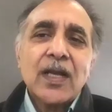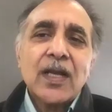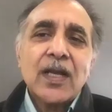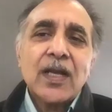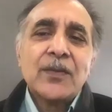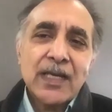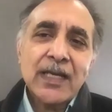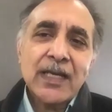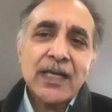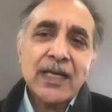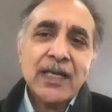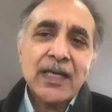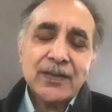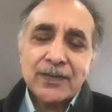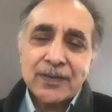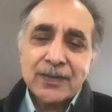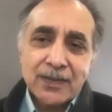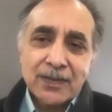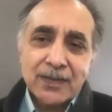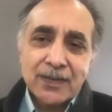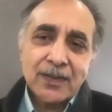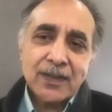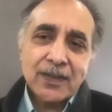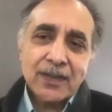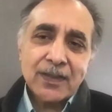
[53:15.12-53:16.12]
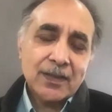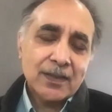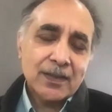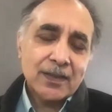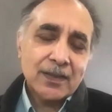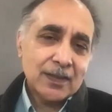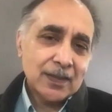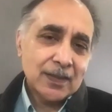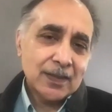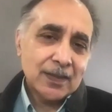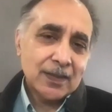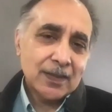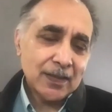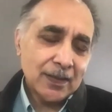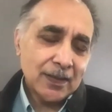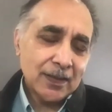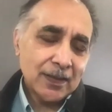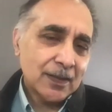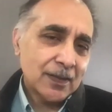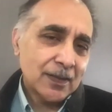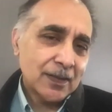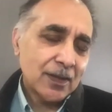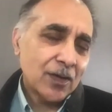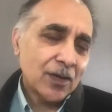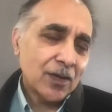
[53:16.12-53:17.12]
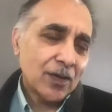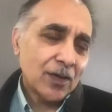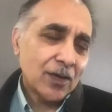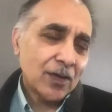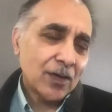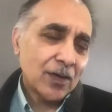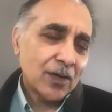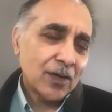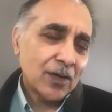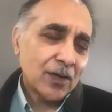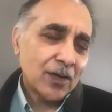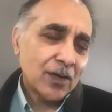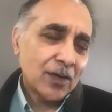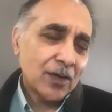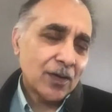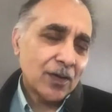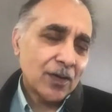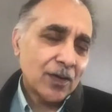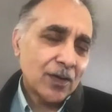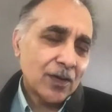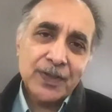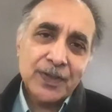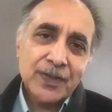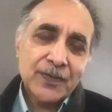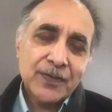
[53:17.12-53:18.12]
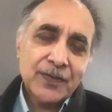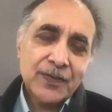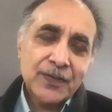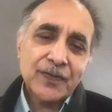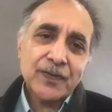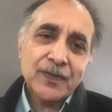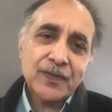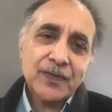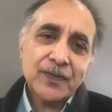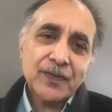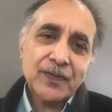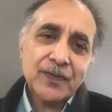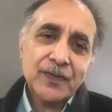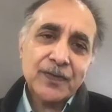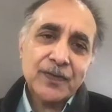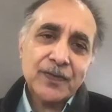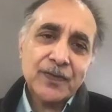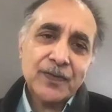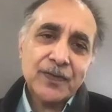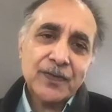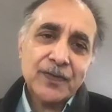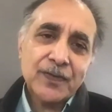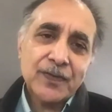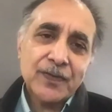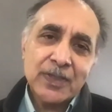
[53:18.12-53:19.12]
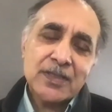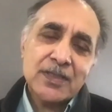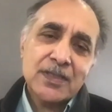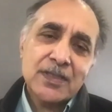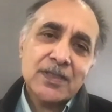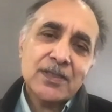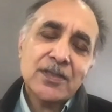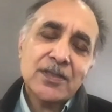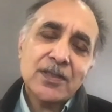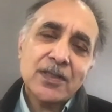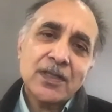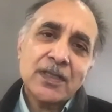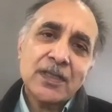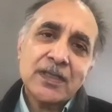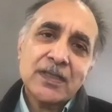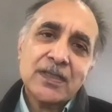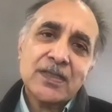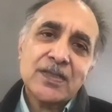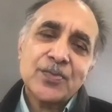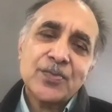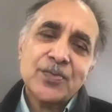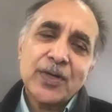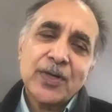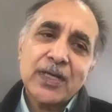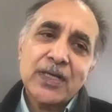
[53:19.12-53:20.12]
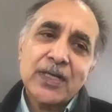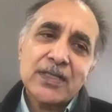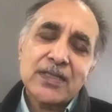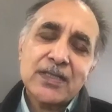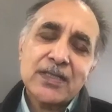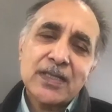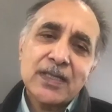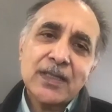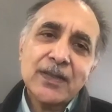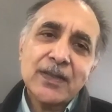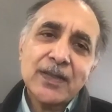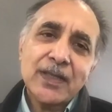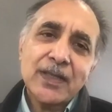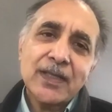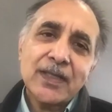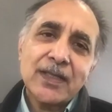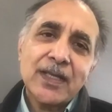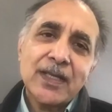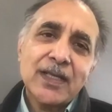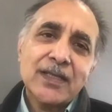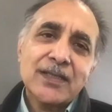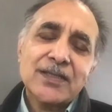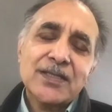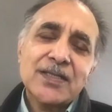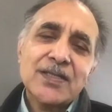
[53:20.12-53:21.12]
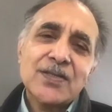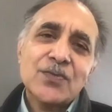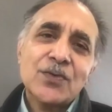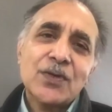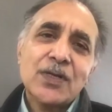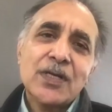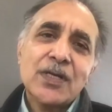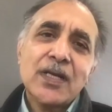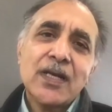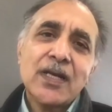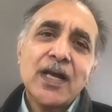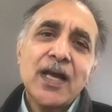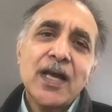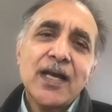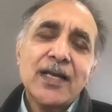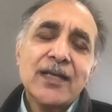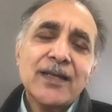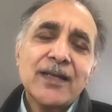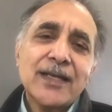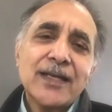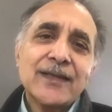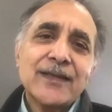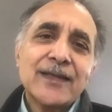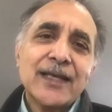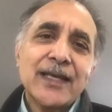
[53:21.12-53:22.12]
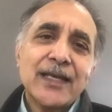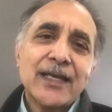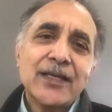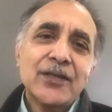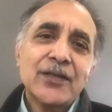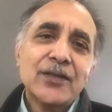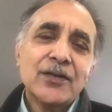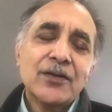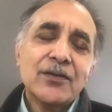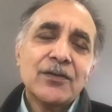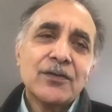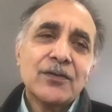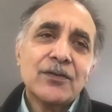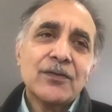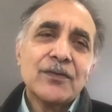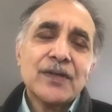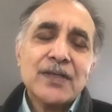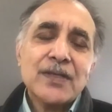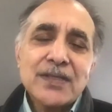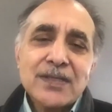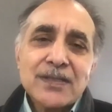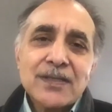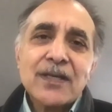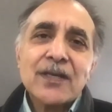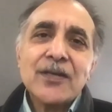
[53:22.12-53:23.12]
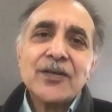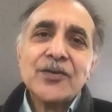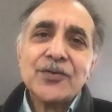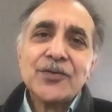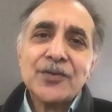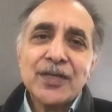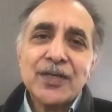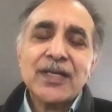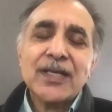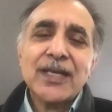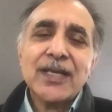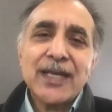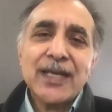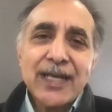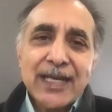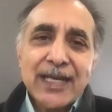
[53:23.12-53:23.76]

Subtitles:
I mean, I also agree with the sentiments that Don expressed. And I just want to highlight that, you know, this country